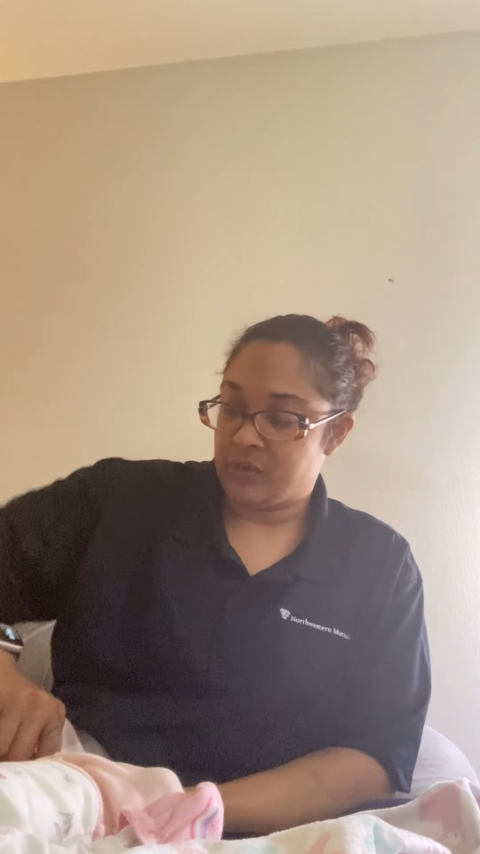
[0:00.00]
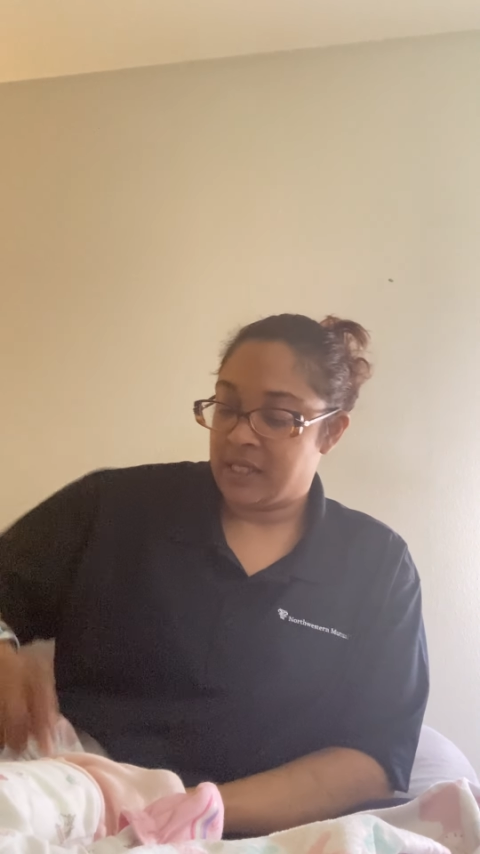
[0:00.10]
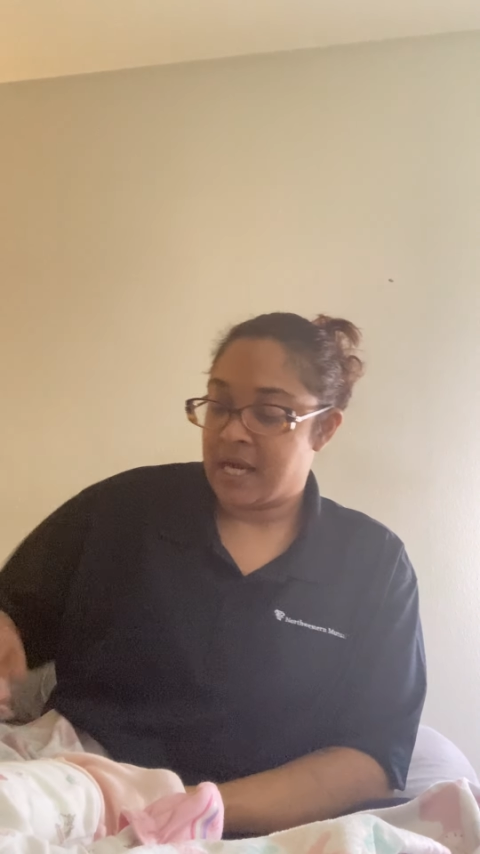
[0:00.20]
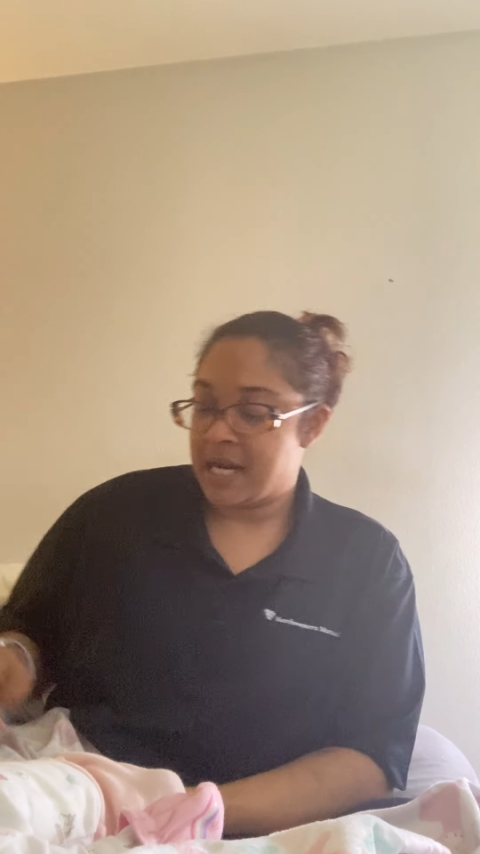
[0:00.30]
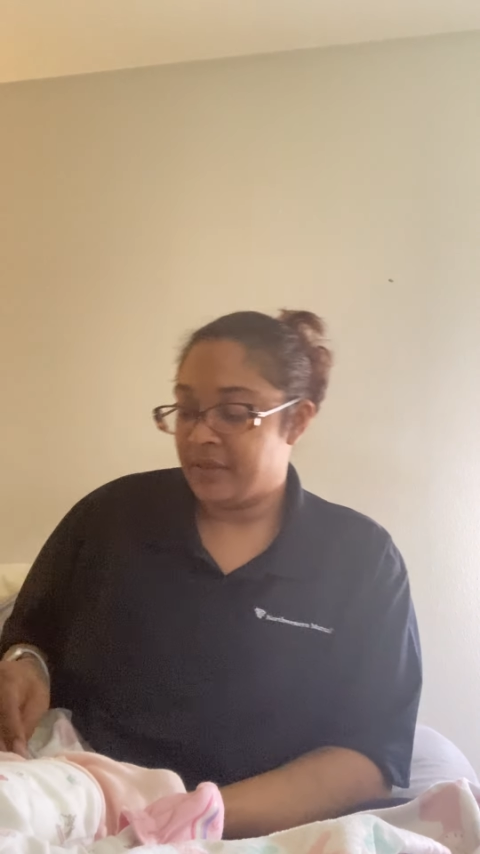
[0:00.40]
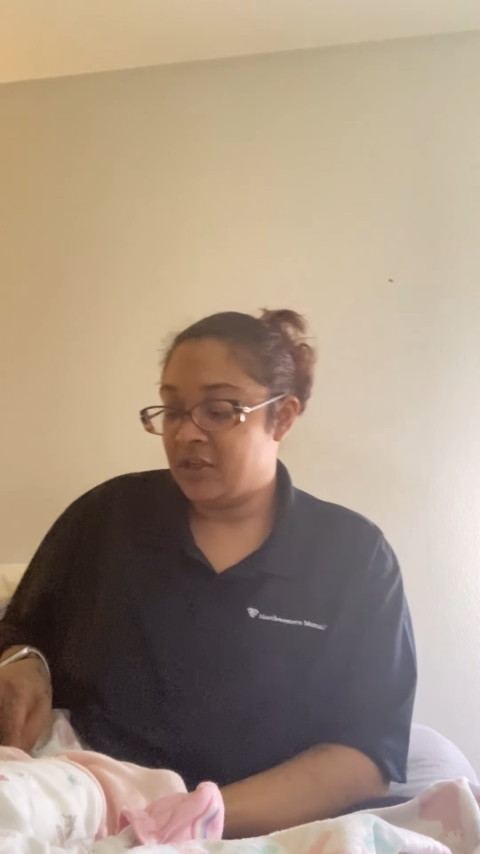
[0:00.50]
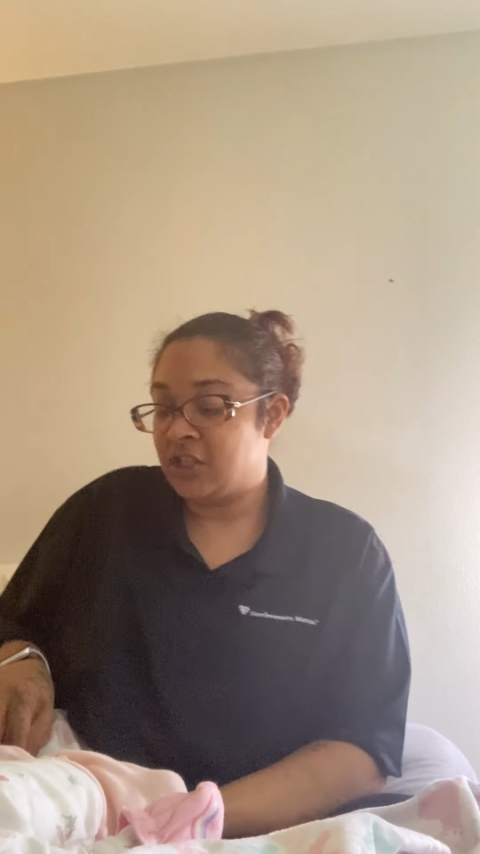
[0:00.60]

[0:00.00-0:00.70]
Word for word: once I got out the